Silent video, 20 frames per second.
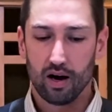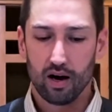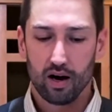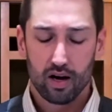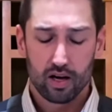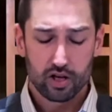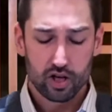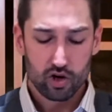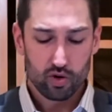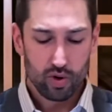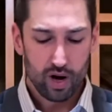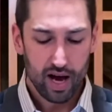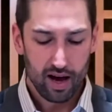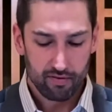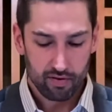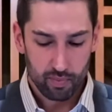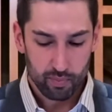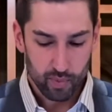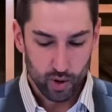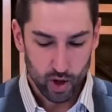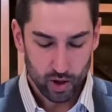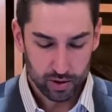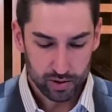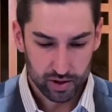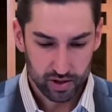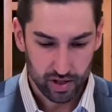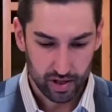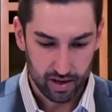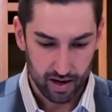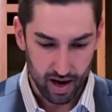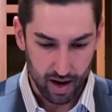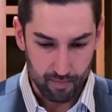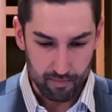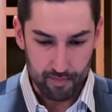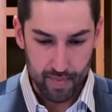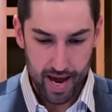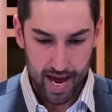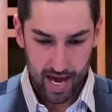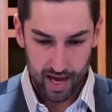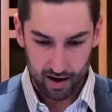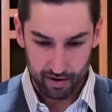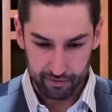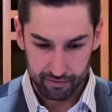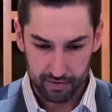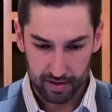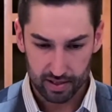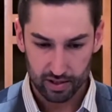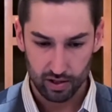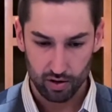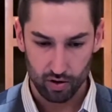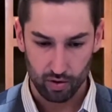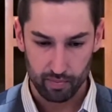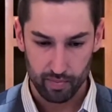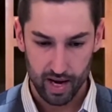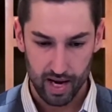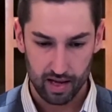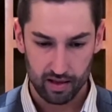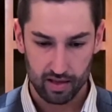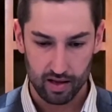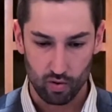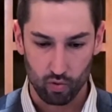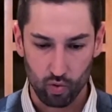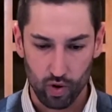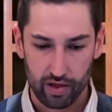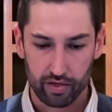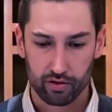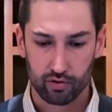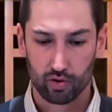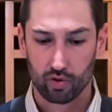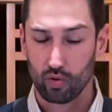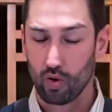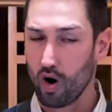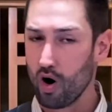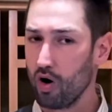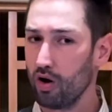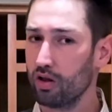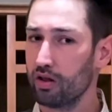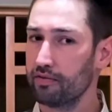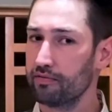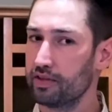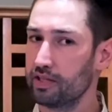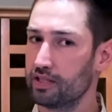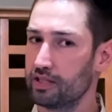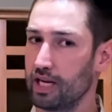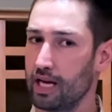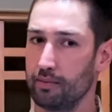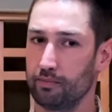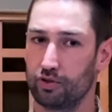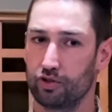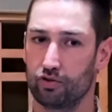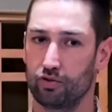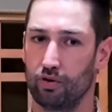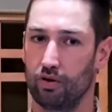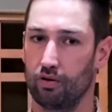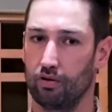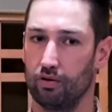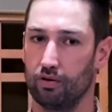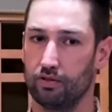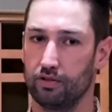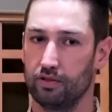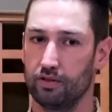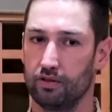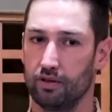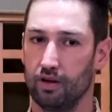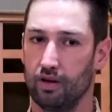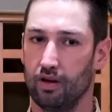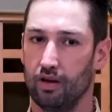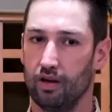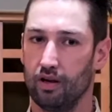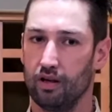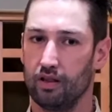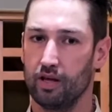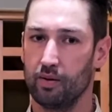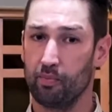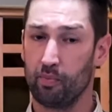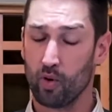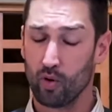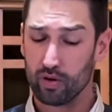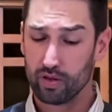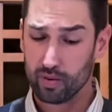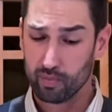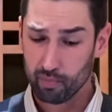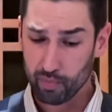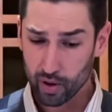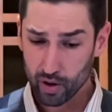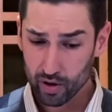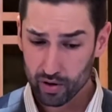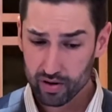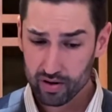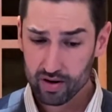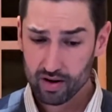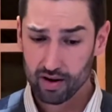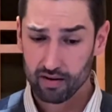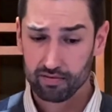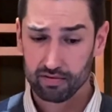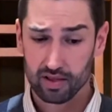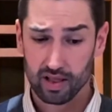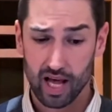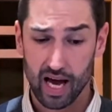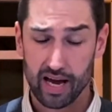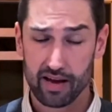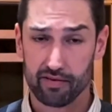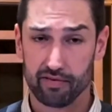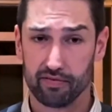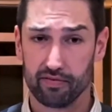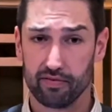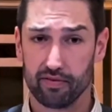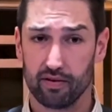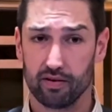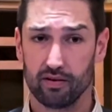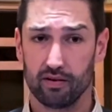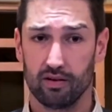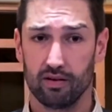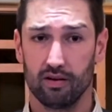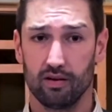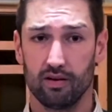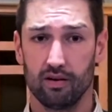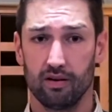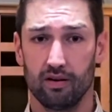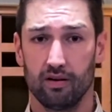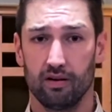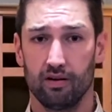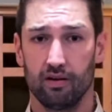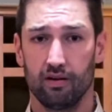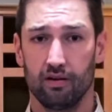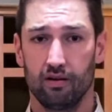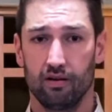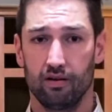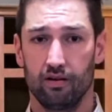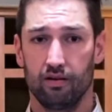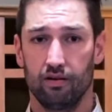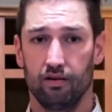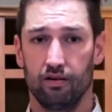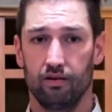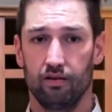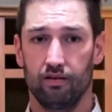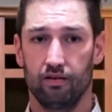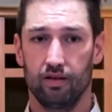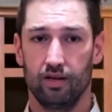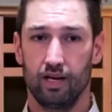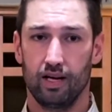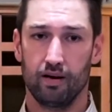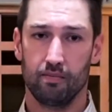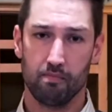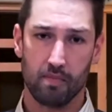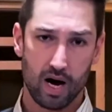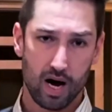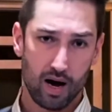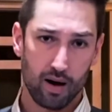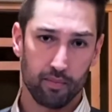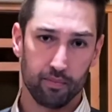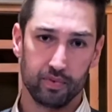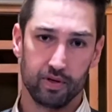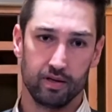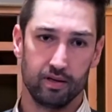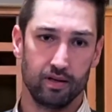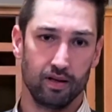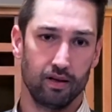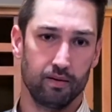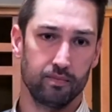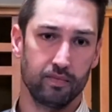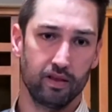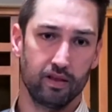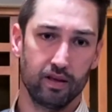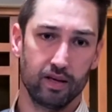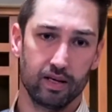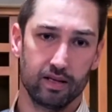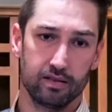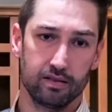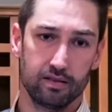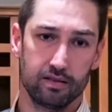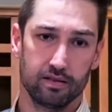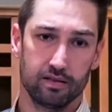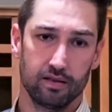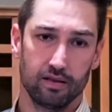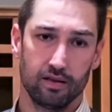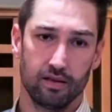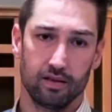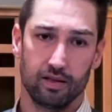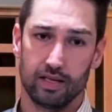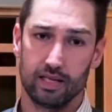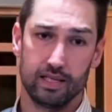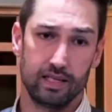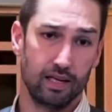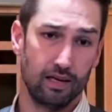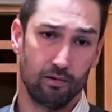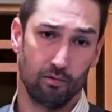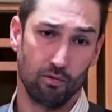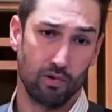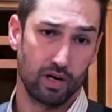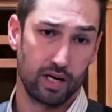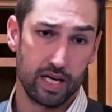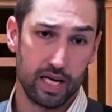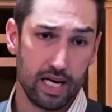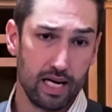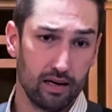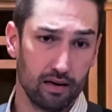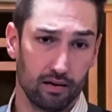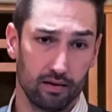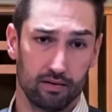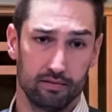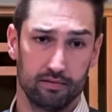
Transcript: you have a person, a man, a physical man that went through all of the same struggles, that bore the burden of life, that had a mom to tell him the things that he didn't want to hear,